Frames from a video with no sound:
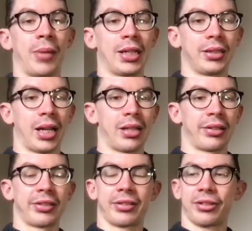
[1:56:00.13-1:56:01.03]
mate.
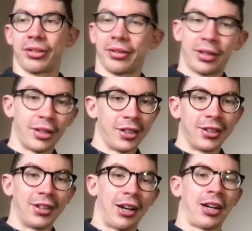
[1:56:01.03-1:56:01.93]

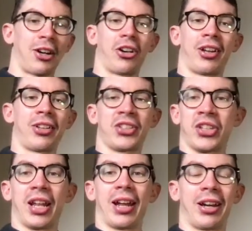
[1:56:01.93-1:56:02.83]
I can't answer
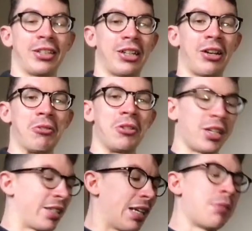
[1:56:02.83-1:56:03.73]
that. I don't know who your
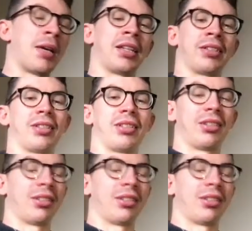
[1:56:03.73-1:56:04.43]
team is.